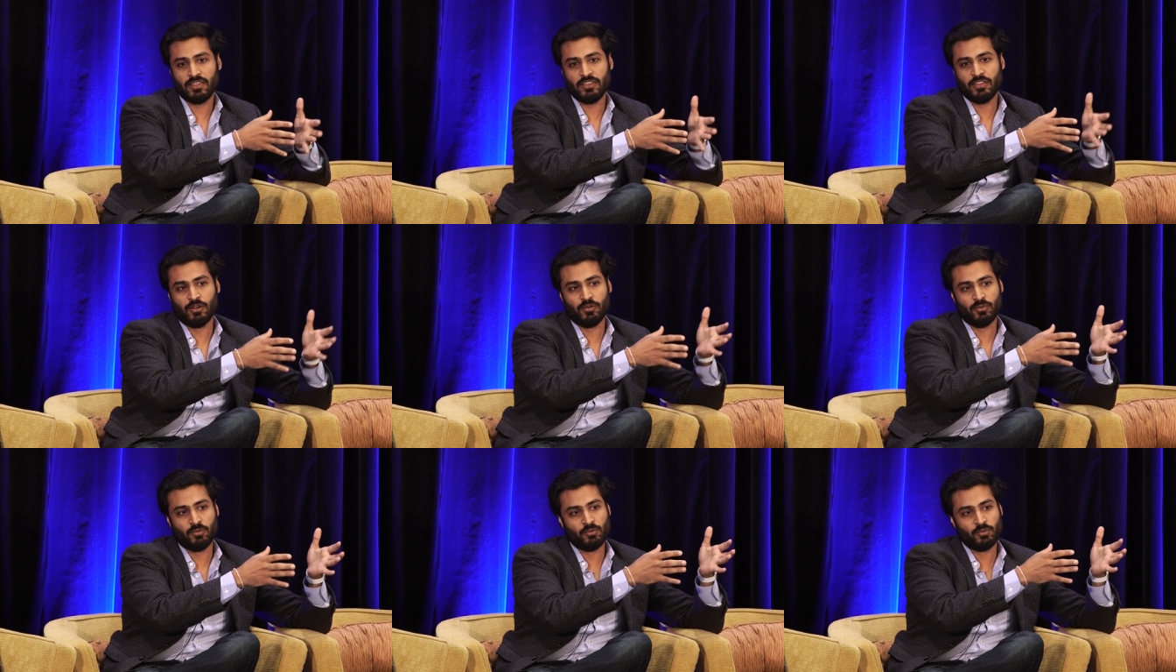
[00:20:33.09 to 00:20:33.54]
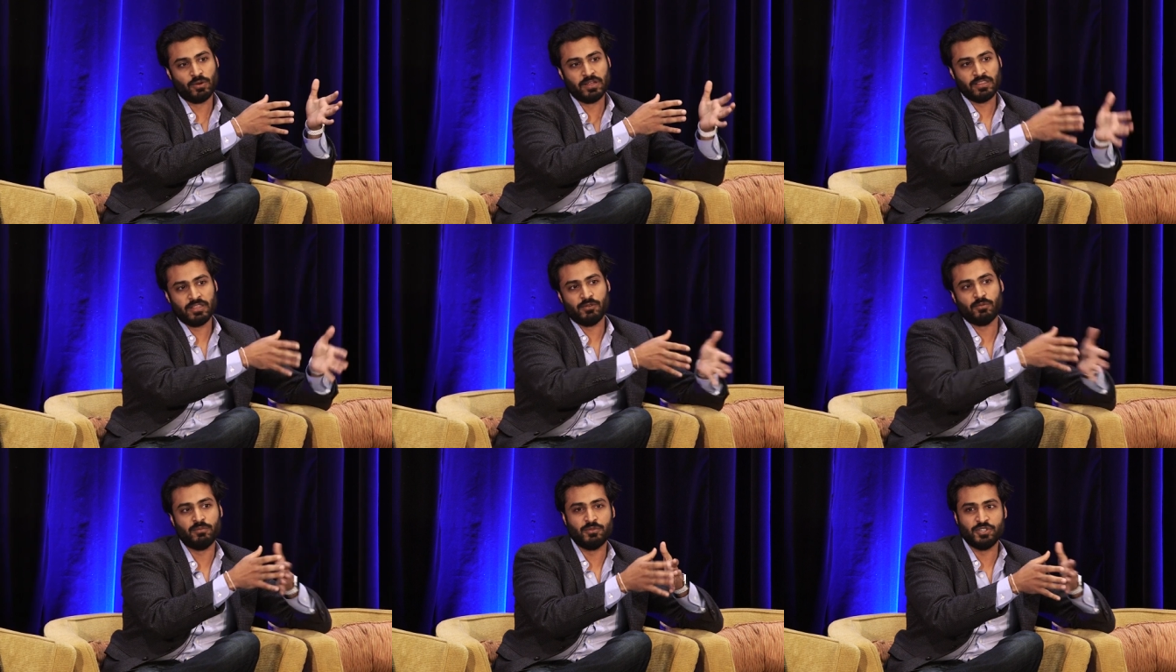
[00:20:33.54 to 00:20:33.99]
you know,
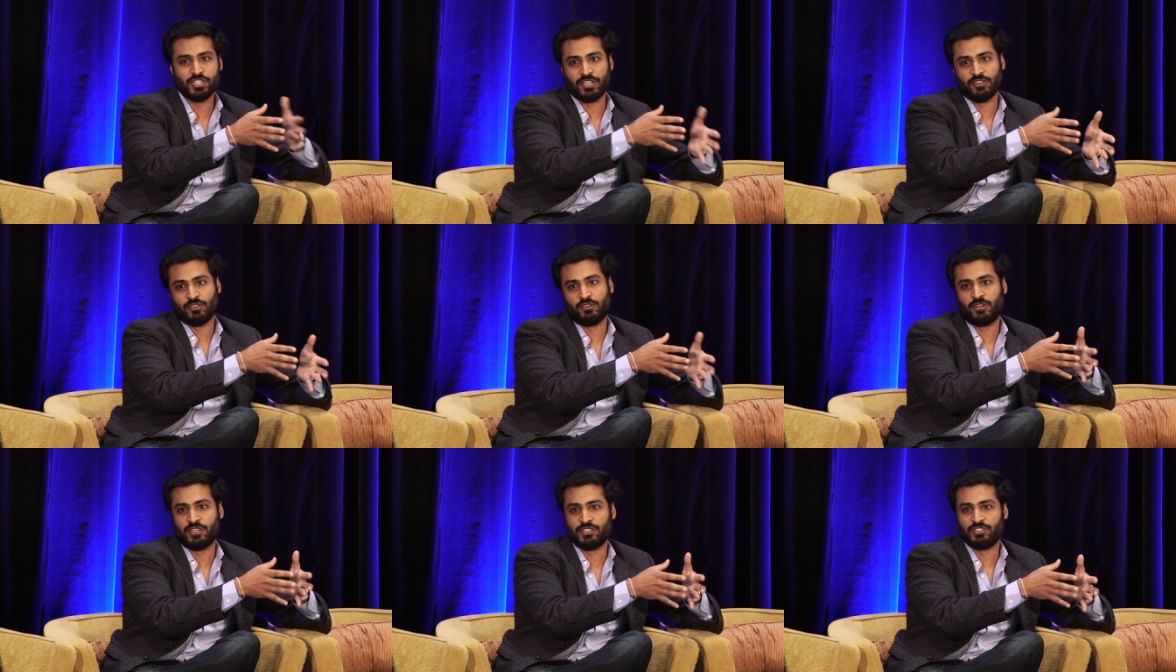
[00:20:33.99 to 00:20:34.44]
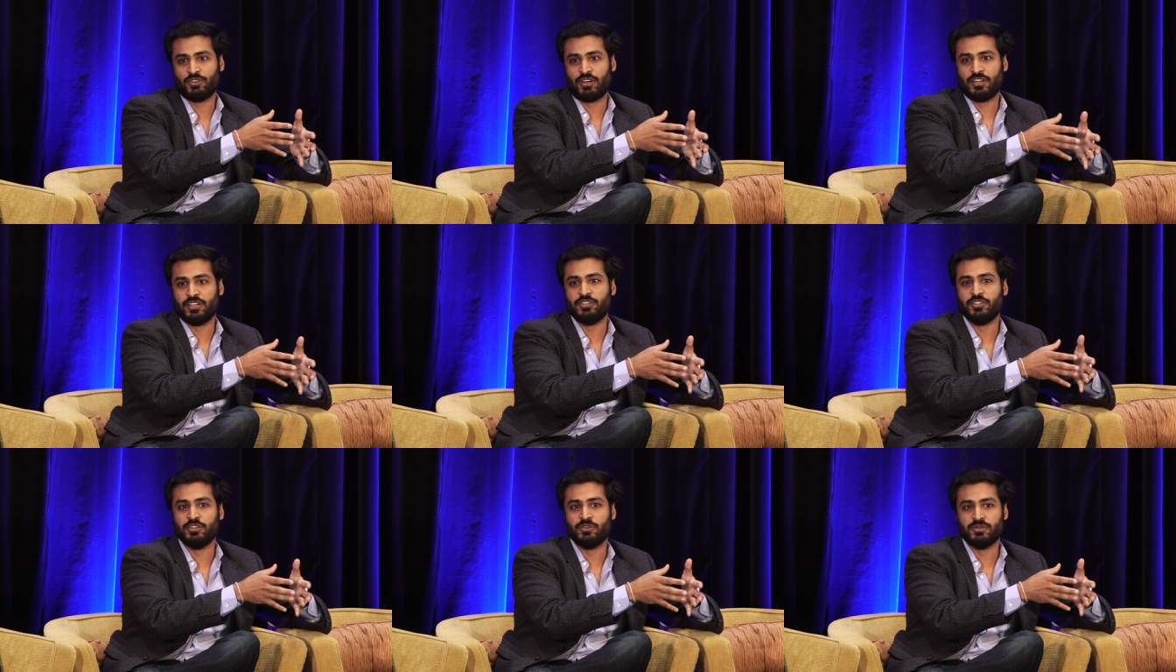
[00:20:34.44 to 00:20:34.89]
really what machine learning is
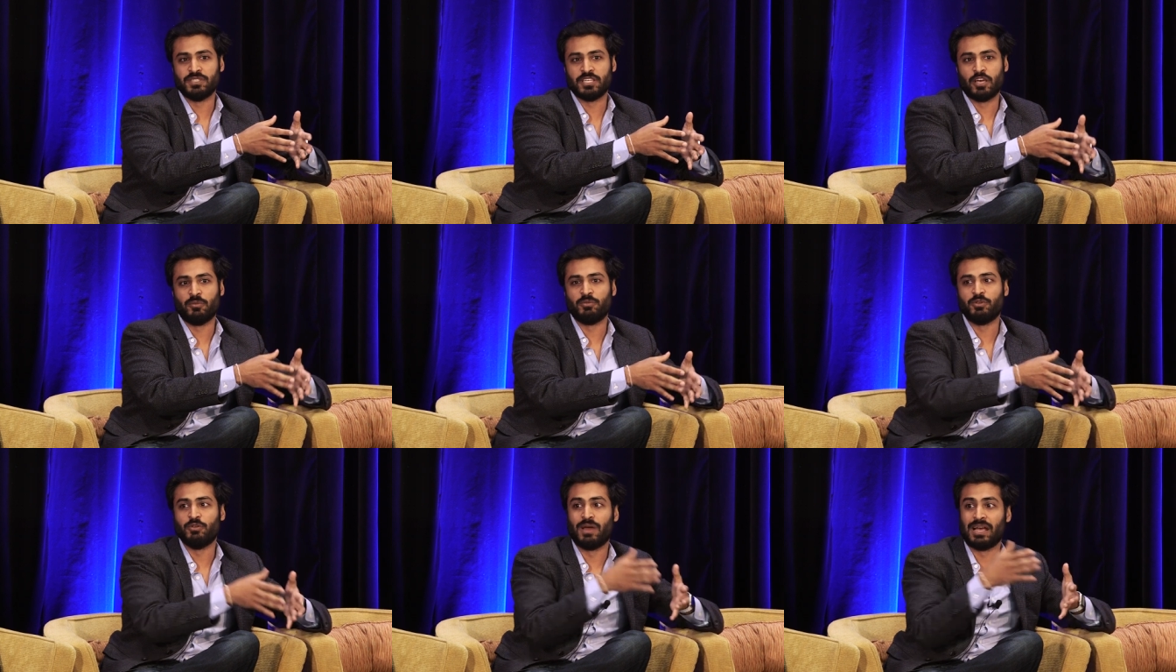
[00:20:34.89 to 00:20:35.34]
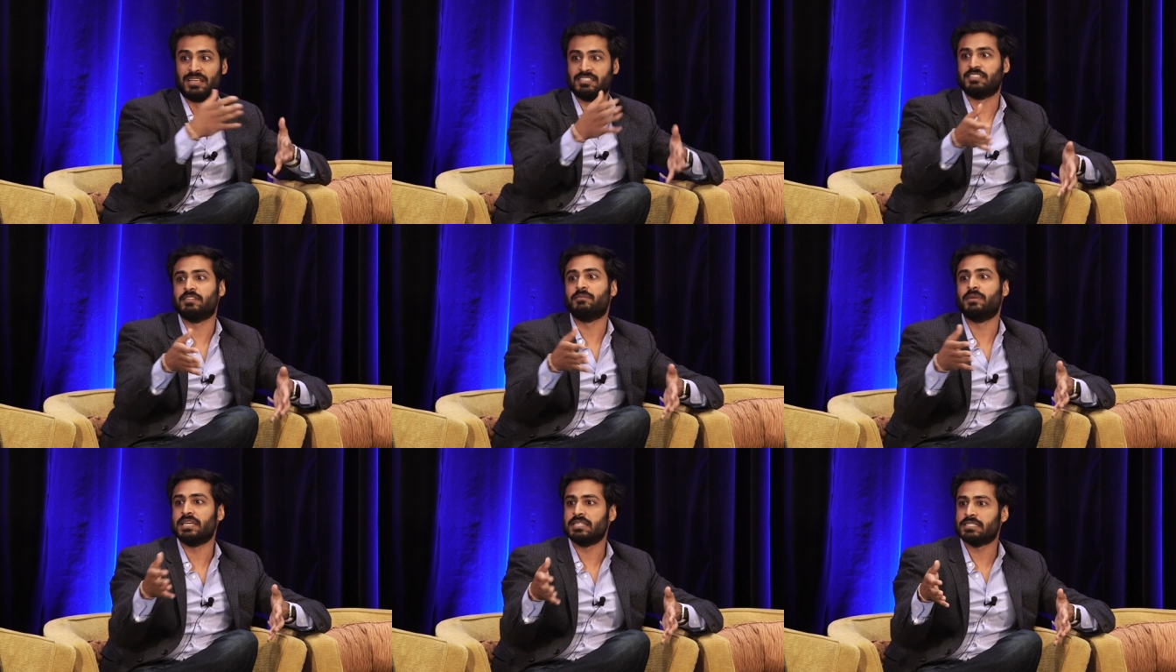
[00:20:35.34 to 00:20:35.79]
trying to do is help you
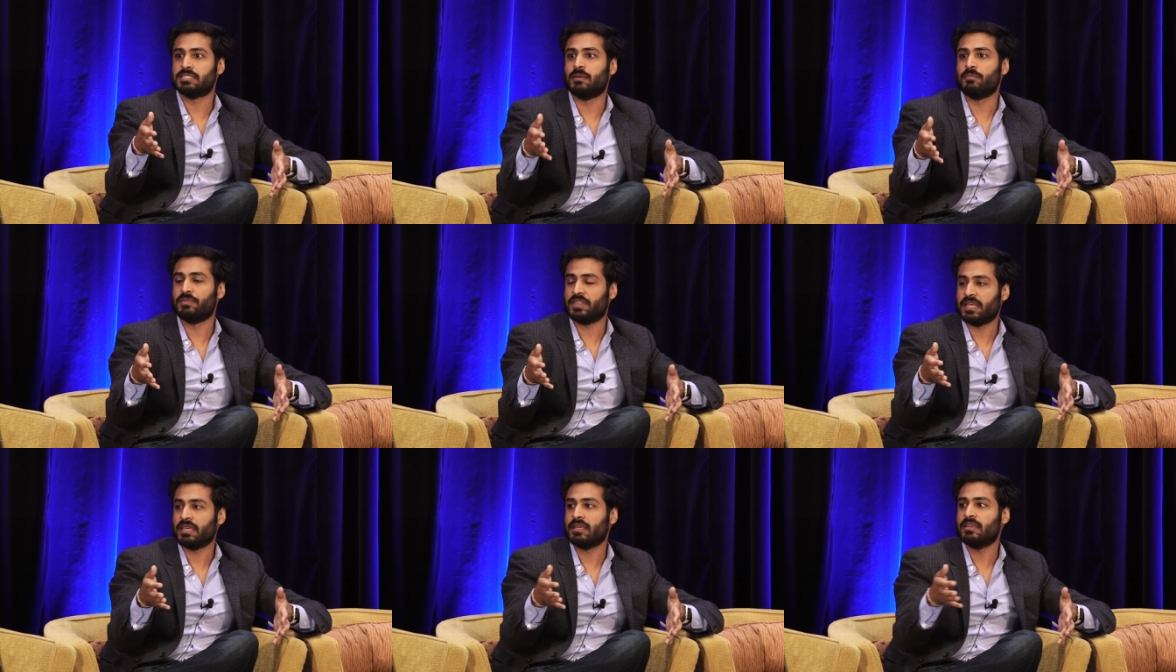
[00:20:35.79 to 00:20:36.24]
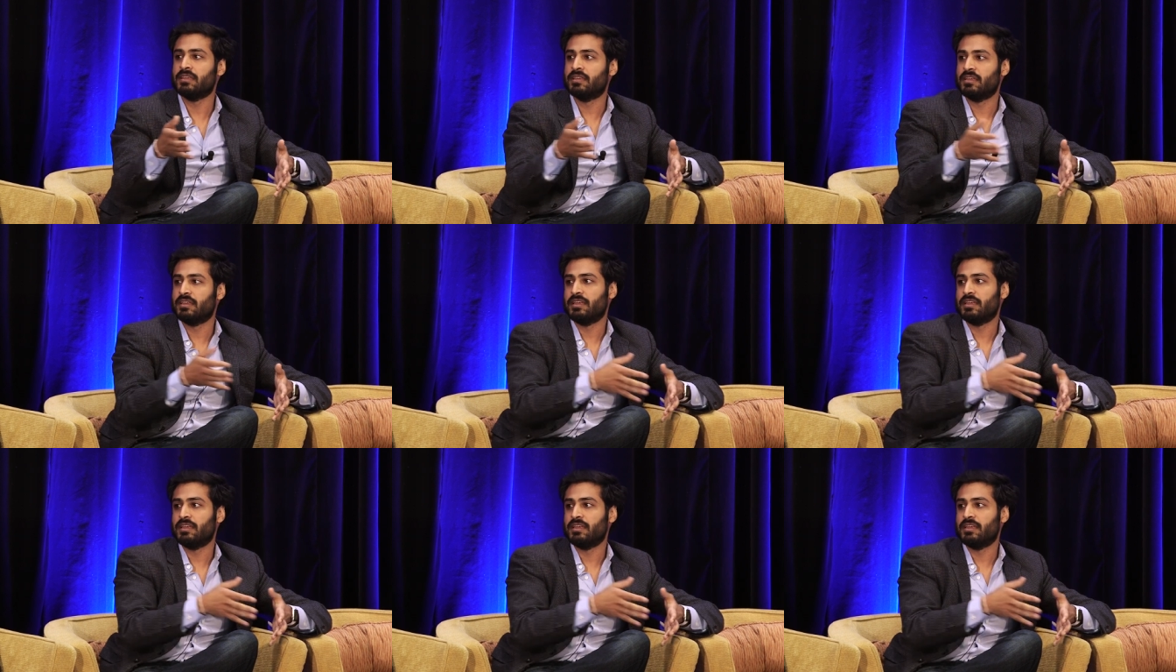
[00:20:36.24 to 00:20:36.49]
estimate something.